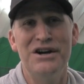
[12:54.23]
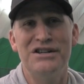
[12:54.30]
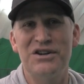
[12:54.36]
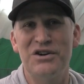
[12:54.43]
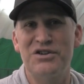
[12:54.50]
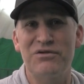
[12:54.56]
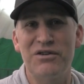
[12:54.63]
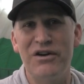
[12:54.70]

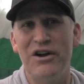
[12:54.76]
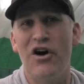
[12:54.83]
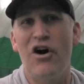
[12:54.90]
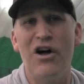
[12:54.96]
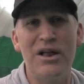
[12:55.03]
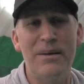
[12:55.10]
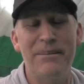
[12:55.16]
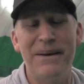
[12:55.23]
So it's really
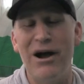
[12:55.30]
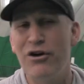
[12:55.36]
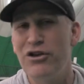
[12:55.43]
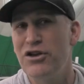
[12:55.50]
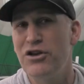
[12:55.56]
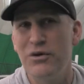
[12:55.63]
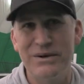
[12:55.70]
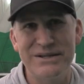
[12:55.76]
all about
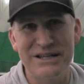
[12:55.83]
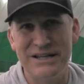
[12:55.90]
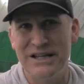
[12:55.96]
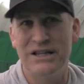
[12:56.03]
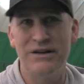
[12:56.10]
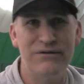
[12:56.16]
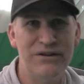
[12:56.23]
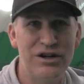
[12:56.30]
you as an
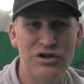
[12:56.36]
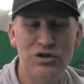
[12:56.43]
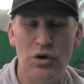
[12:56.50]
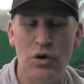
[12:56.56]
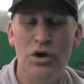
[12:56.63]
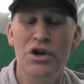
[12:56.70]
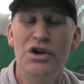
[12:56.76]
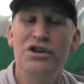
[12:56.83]

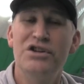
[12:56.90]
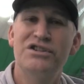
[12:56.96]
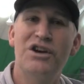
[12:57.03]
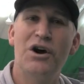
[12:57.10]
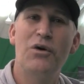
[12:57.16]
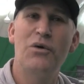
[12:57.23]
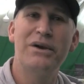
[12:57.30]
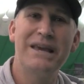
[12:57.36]
individual.
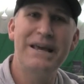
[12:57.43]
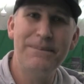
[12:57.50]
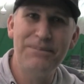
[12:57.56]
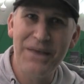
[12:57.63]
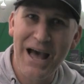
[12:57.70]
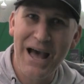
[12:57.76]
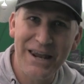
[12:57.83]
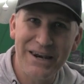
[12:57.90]
So keep
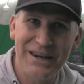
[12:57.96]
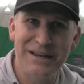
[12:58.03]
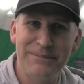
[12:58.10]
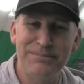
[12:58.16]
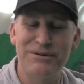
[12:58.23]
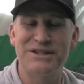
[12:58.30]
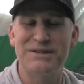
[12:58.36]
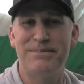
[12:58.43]
that
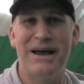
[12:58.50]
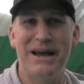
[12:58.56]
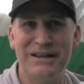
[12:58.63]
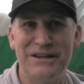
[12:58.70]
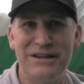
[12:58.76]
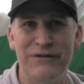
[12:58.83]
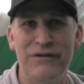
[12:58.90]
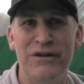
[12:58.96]
in
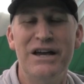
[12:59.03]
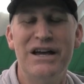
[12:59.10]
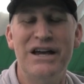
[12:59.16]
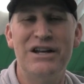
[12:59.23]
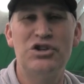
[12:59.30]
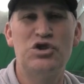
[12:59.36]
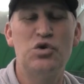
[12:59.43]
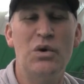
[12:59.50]
perspective.
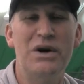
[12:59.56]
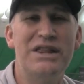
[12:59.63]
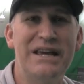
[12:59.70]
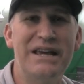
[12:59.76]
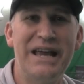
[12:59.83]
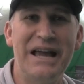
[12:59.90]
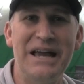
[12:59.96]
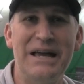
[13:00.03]
Enjoy the
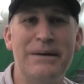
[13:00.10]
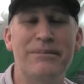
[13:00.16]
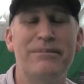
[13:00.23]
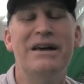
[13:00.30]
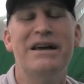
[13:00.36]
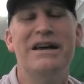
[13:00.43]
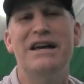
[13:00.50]
game.